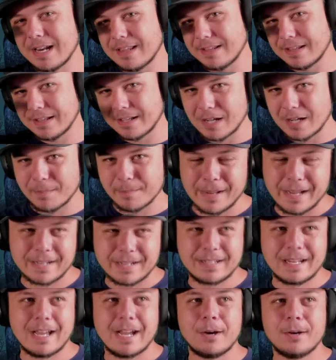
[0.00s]
then come
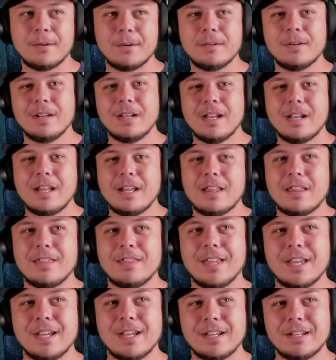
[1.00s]
back down,
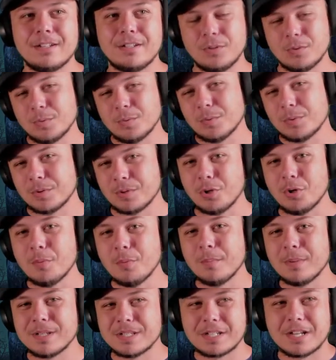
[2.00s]
then you will
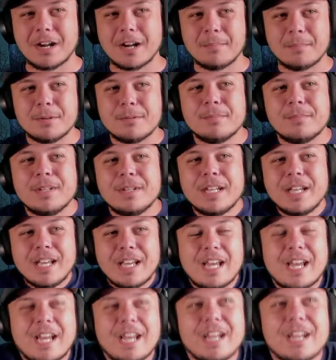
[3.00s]
Goomba stomp them.
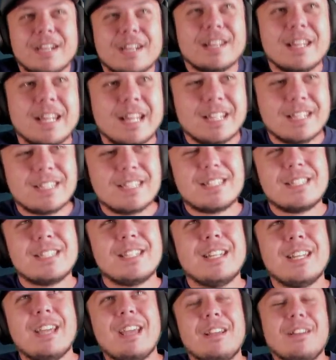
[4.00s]
And that's
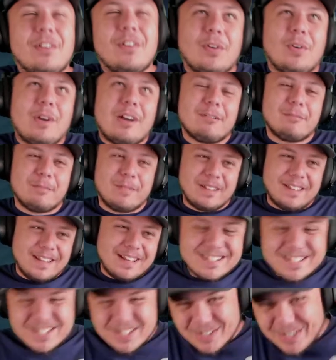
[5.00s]
incredibly
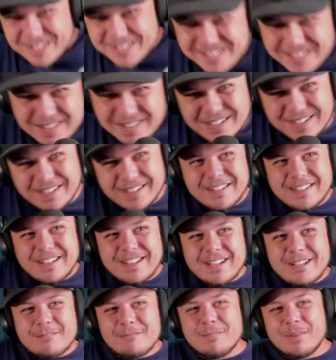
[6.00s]
interesting,
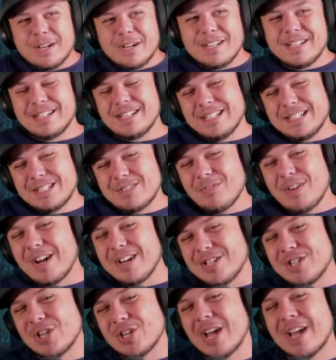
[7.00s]
but it's
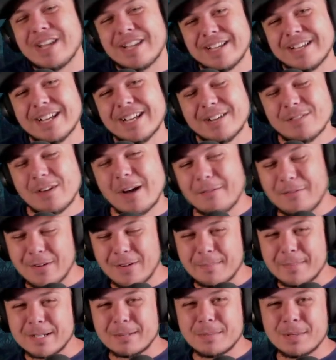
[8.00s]
very janky, if
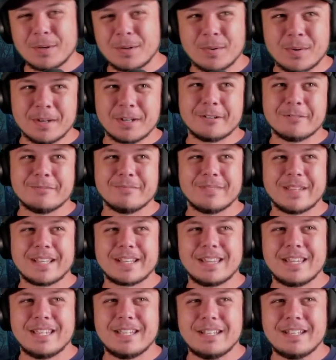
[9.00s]
I'm going to be real. Like
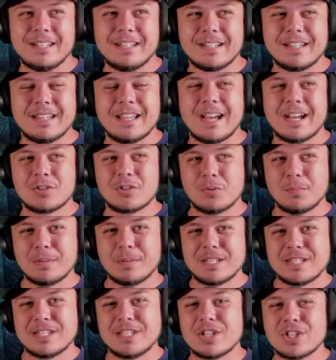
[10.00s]
the actual
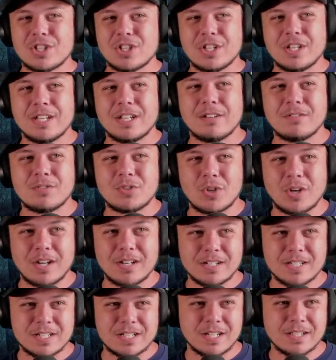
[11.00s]
positioning of trying
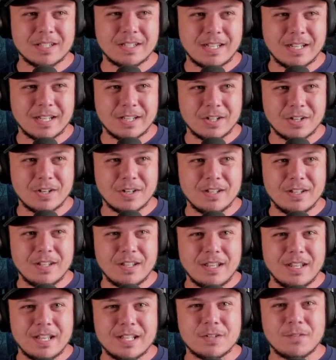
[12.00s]
to stun the killer
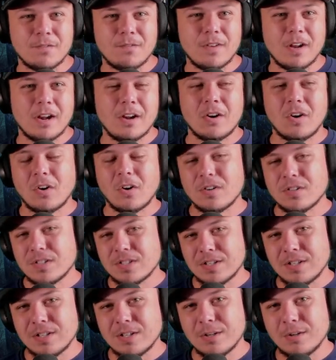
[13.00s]
is very hard
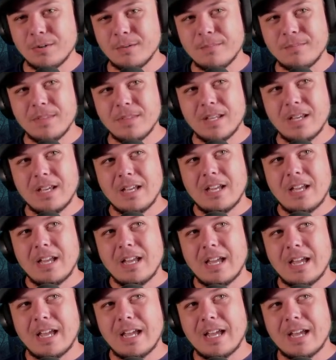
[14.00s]
to do.
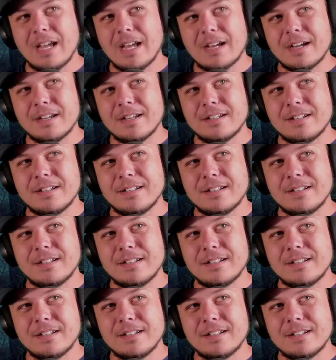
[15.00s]
And